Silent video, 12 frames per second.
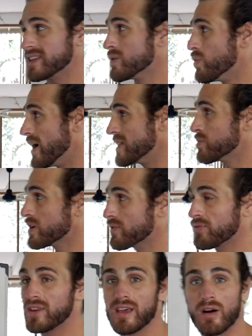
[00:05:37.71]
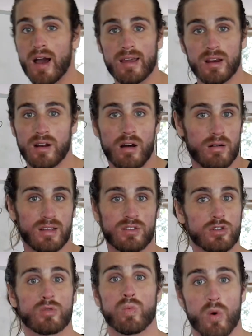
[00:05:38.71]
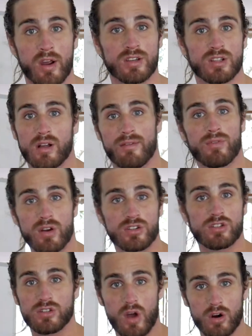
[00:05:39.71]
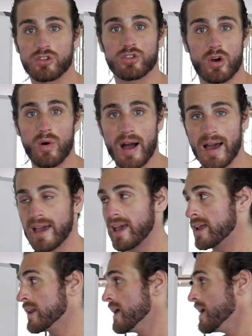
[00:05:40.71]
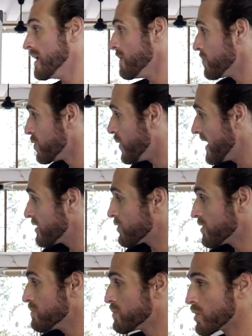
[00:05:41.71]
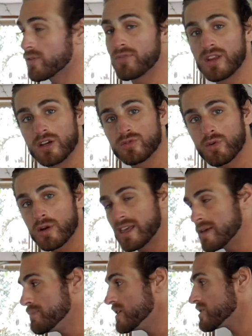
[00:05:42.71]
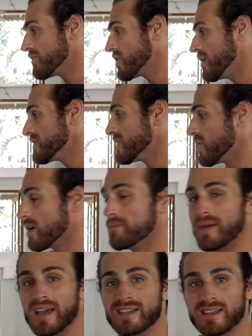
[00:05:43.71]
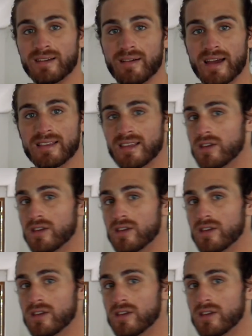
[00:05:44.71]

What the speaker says: In a whiteboard video, I don't know, it just works. The conversions are so high, and whiteboard videos for a key piece of content are amazing, right?